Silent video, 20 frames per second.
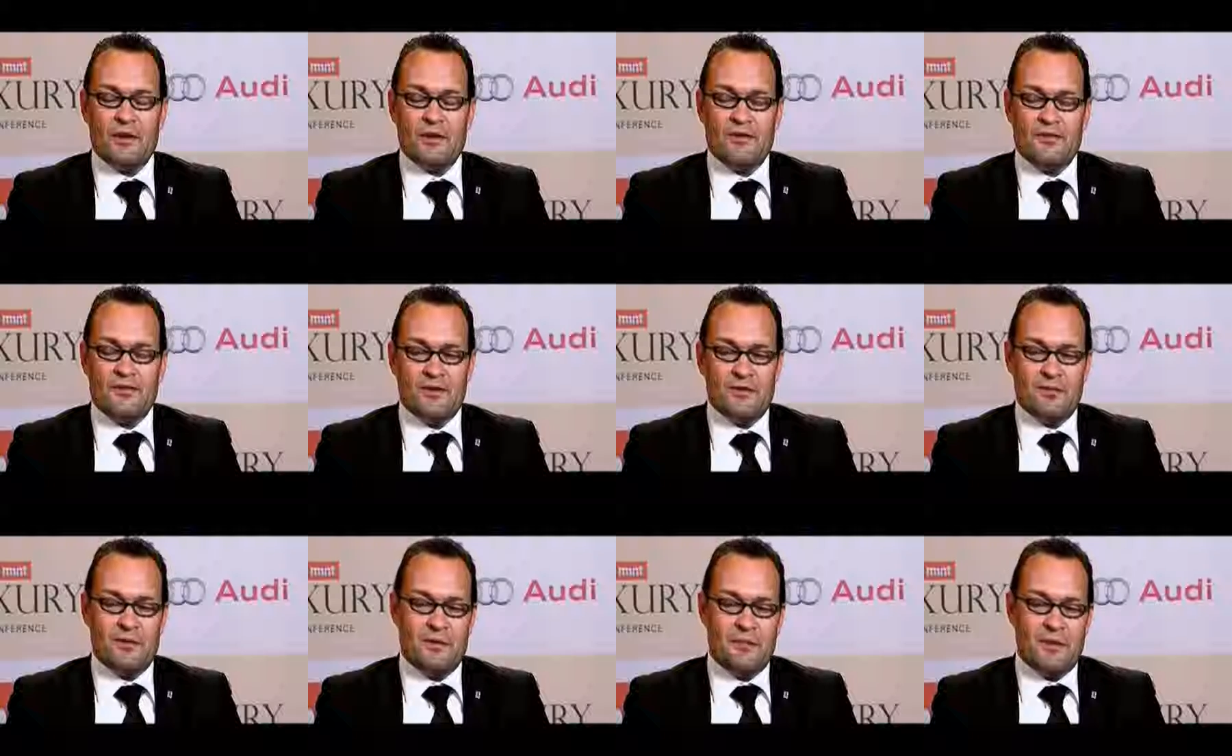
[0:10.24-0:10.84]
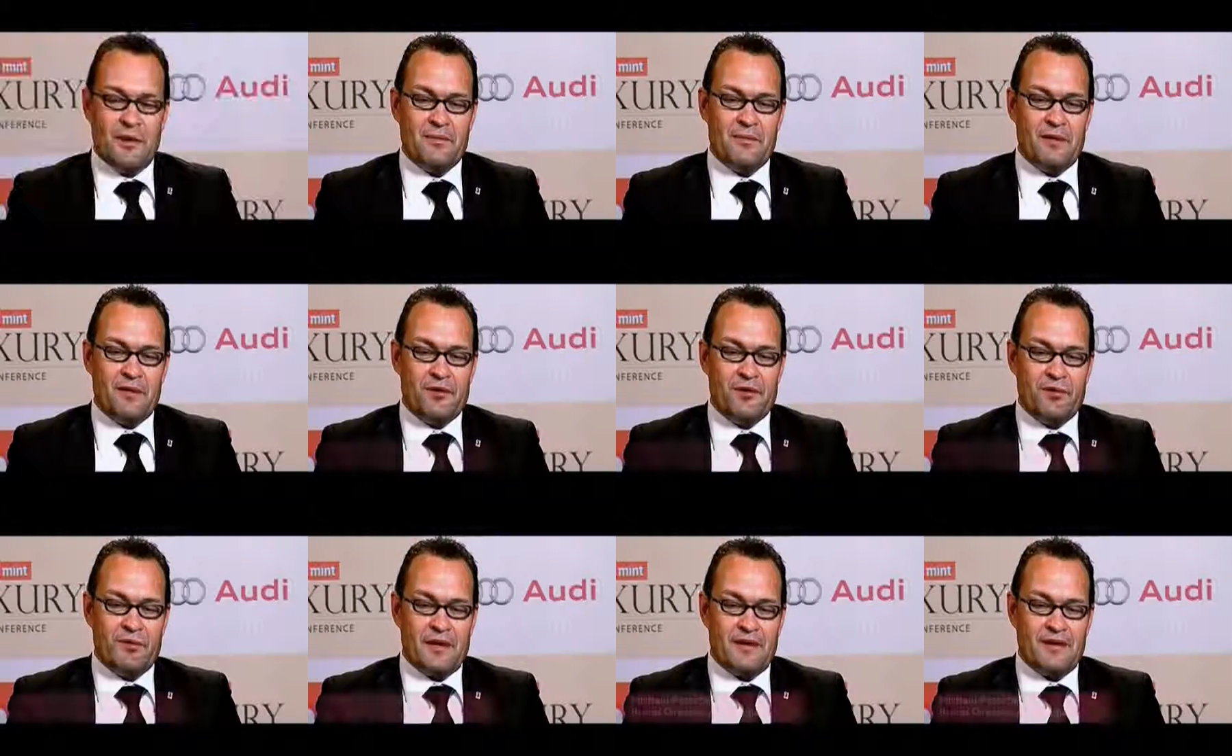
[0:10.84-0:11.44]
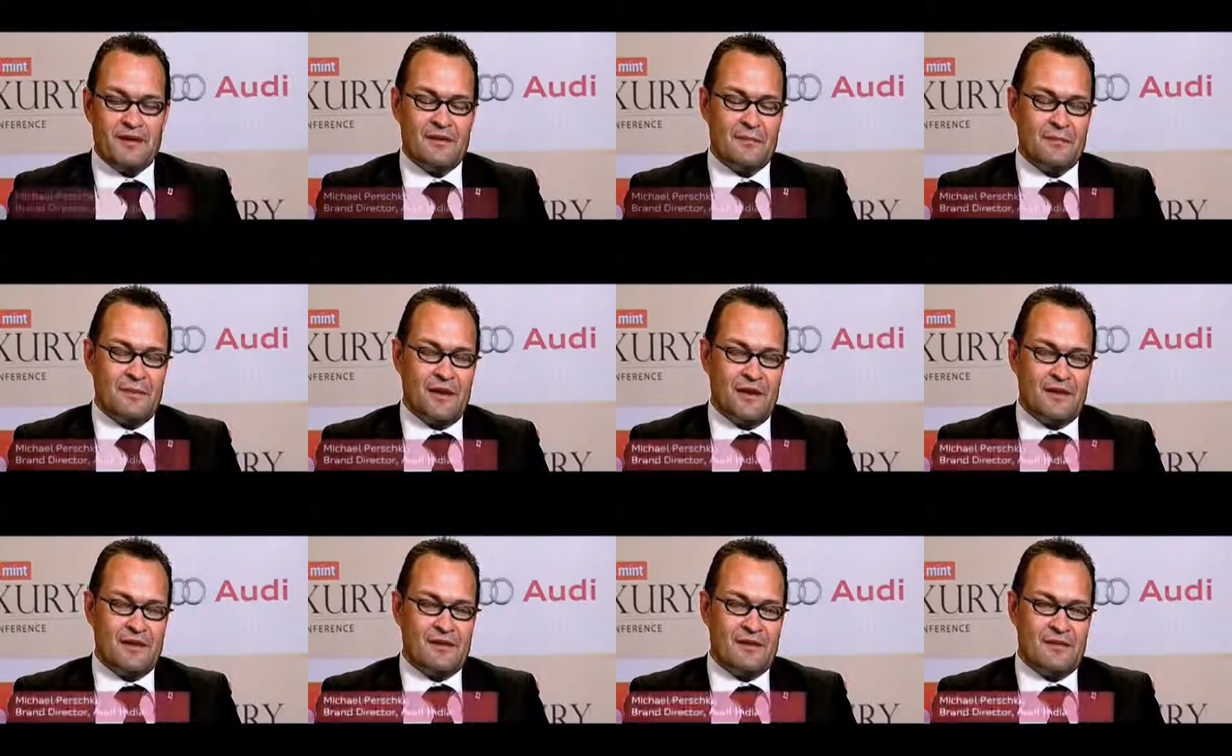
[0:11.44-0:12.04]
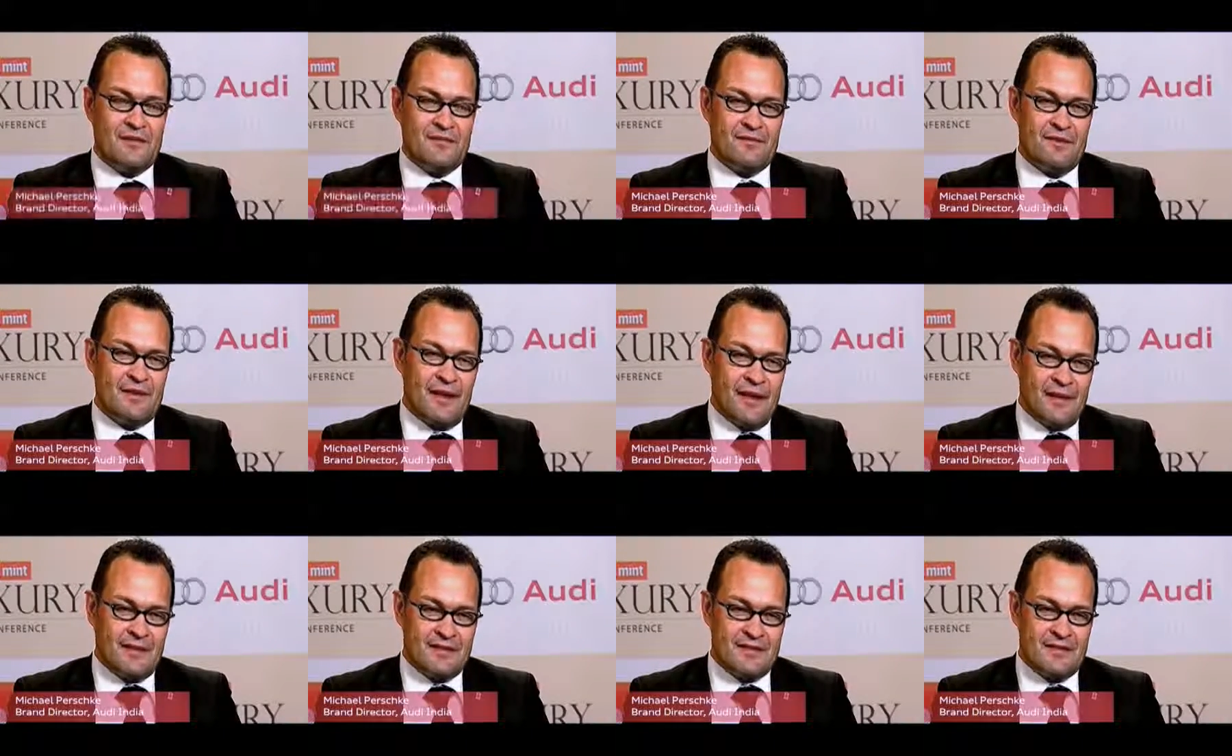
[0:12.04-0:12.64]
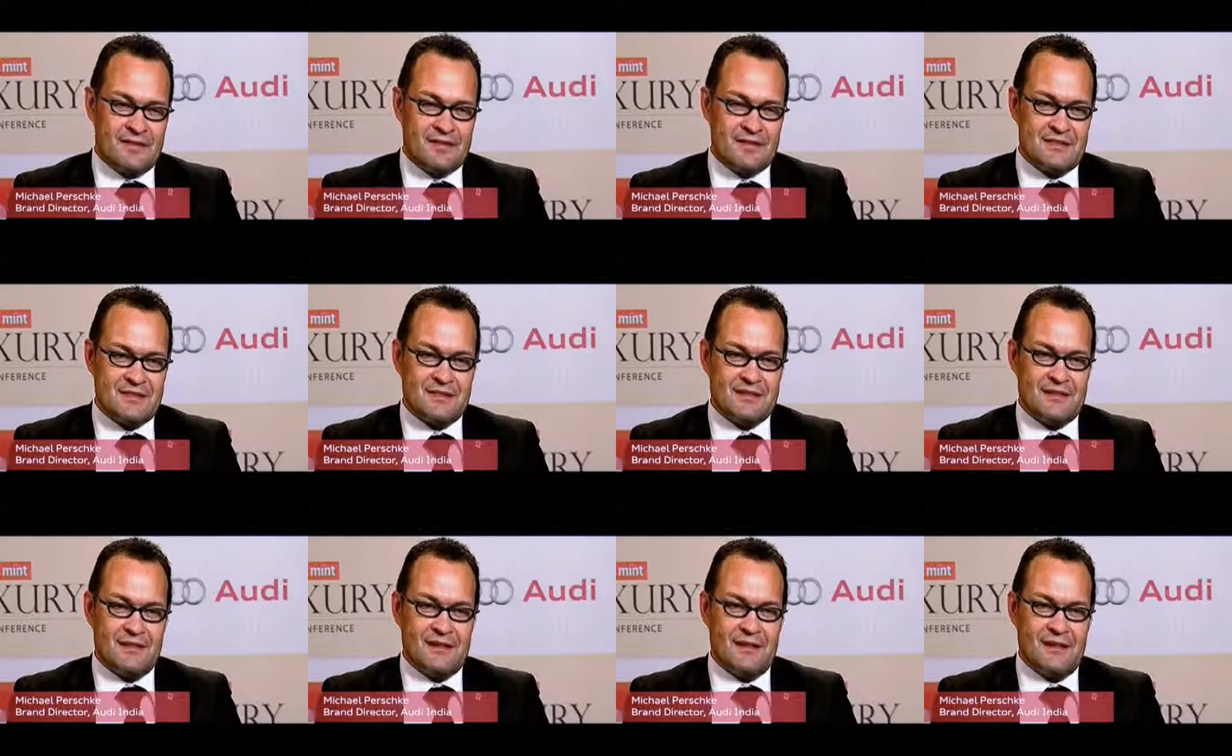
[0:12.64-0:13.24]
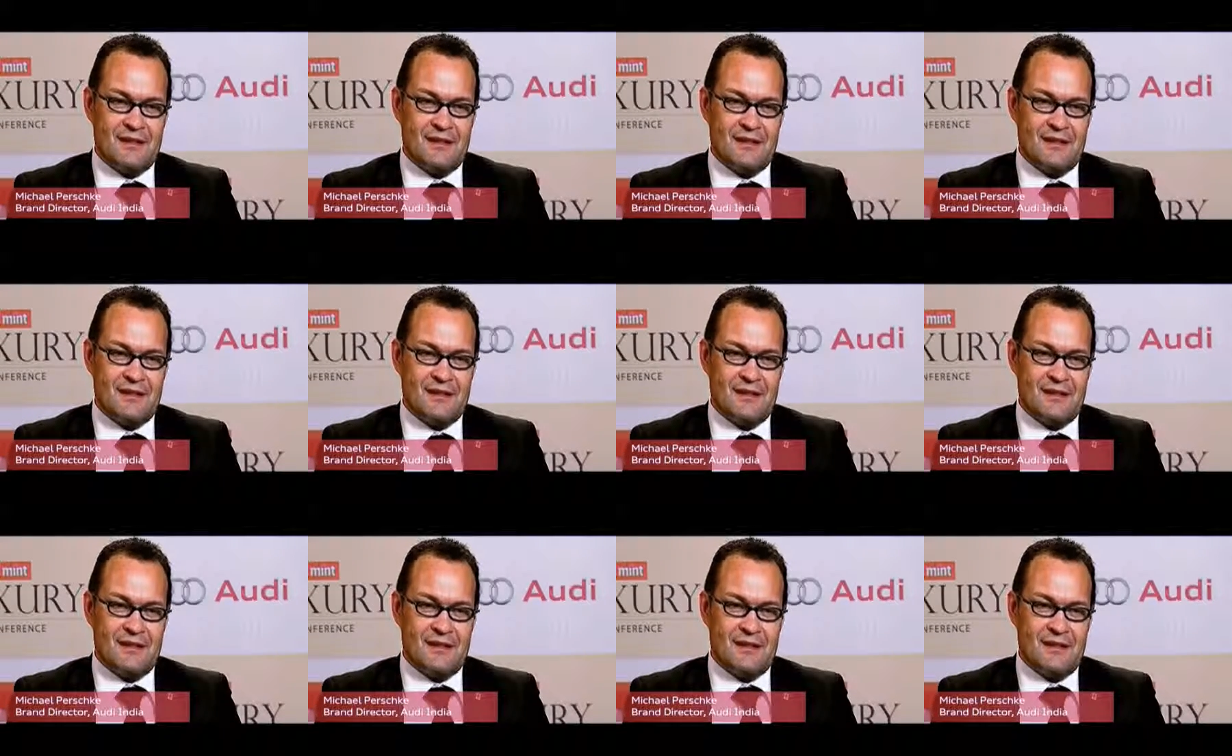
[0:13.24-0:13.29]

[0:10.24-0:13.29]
Well, if I remember correctly, back in the 90s,